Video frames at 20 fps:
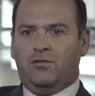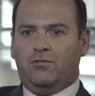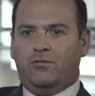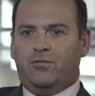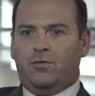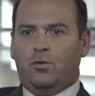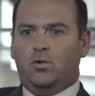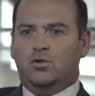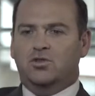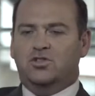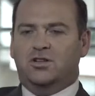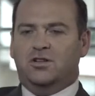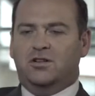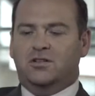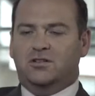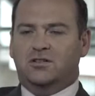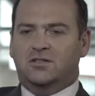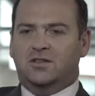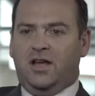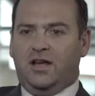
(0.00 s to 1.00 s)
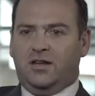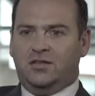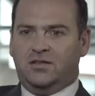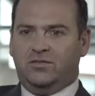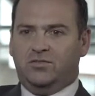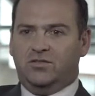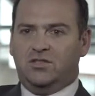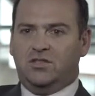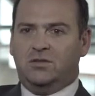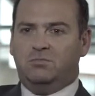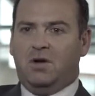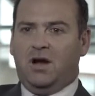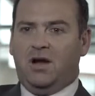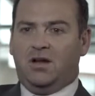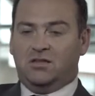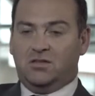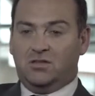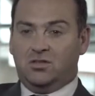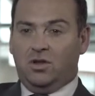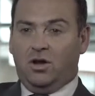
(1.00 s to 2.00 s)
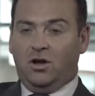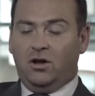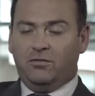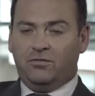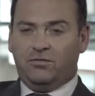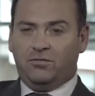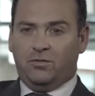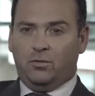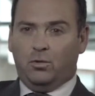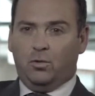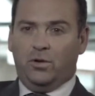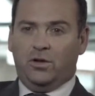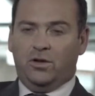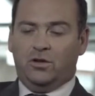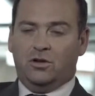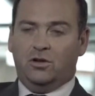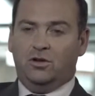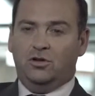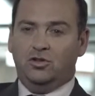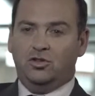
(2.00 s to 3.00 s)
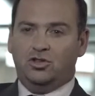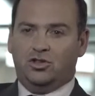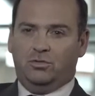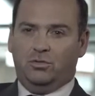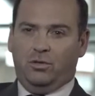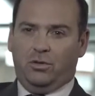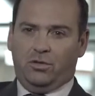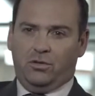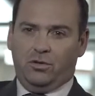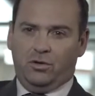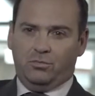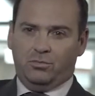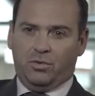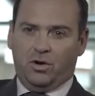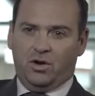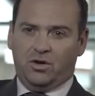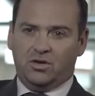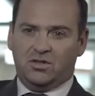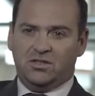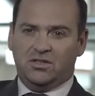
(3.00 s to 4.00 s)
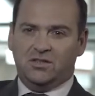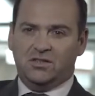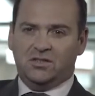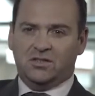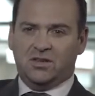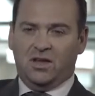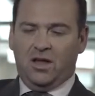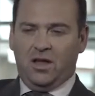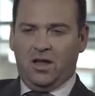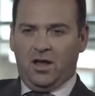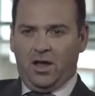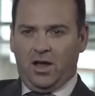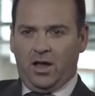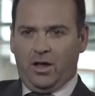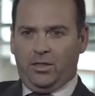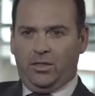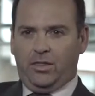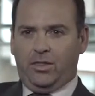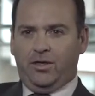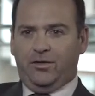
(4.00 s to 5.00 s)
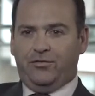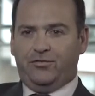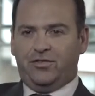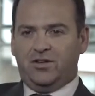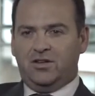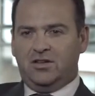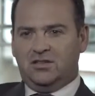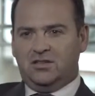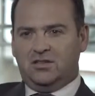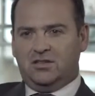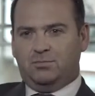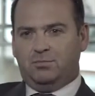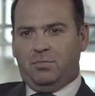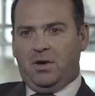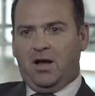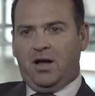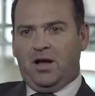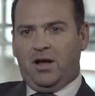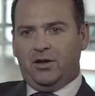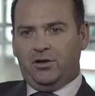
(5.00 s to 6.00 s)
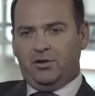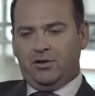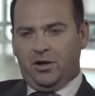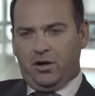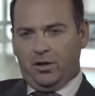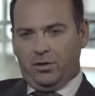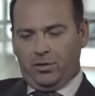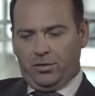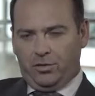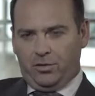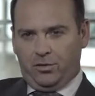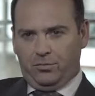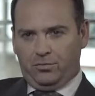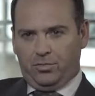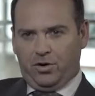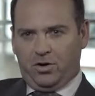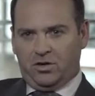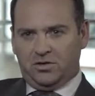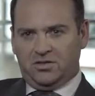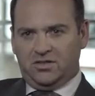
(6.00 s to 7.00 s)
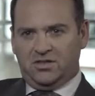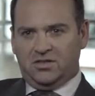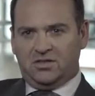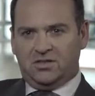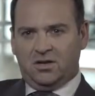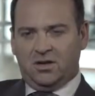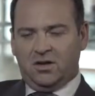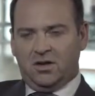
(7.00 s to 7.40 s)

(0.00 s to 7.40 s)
fraudulent activity by staff or in collusion with third parties, and theft is by unknown third parties.